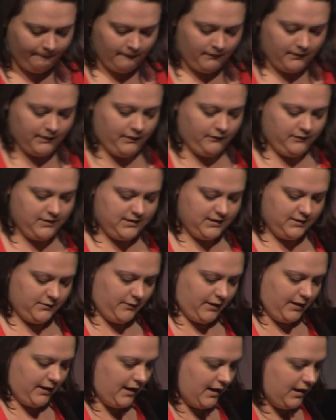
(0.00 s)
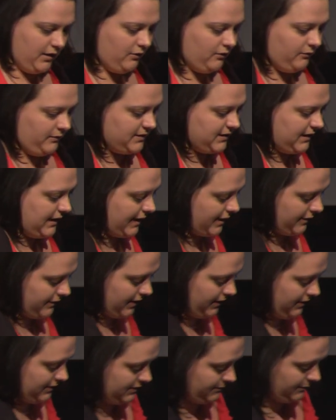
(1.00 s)
Now, this is why I always
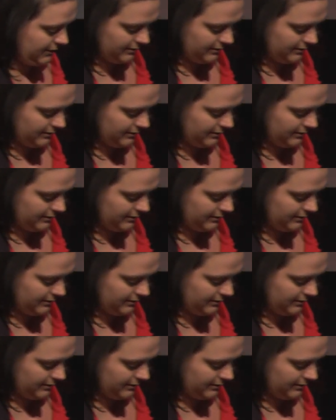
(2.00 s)
carry spare